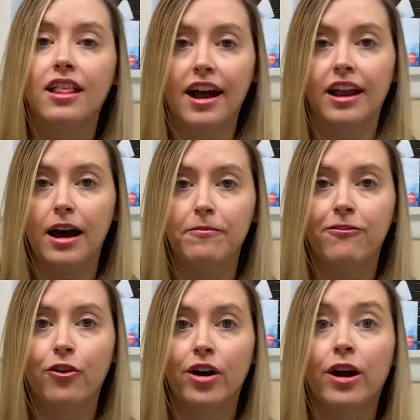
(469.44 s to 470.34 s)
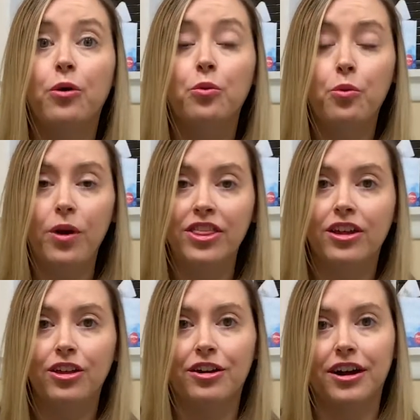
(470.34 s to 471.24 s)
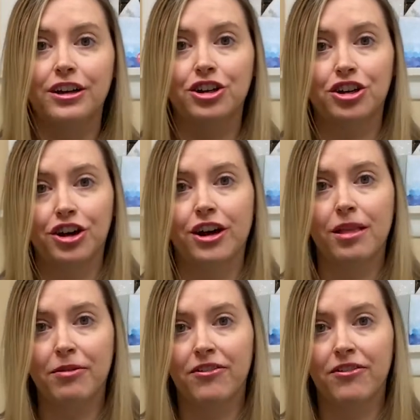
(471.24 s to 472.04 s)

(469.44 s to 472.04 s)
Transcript: signed up for with your insurance